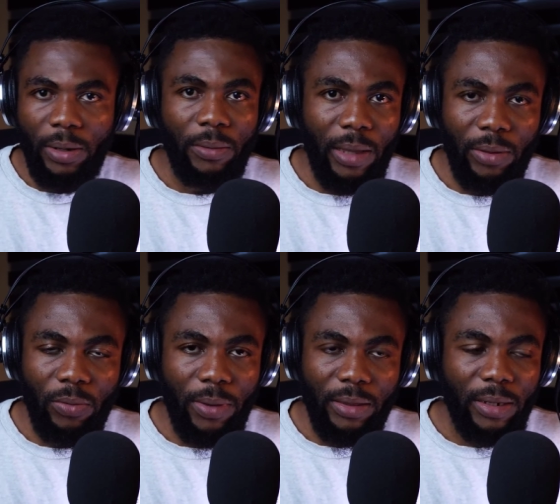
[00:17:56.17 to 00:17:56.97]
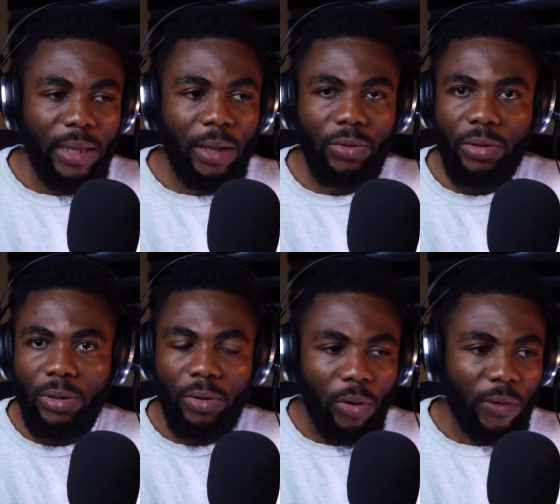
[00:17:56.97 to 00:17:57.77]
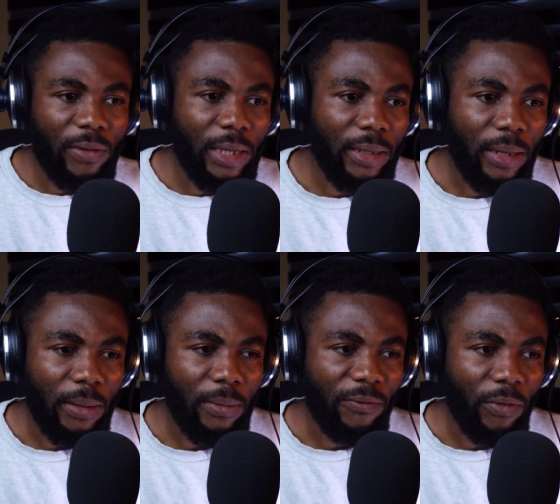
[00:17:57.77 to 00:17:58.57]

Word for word: three thousand by three thousand and all of that um,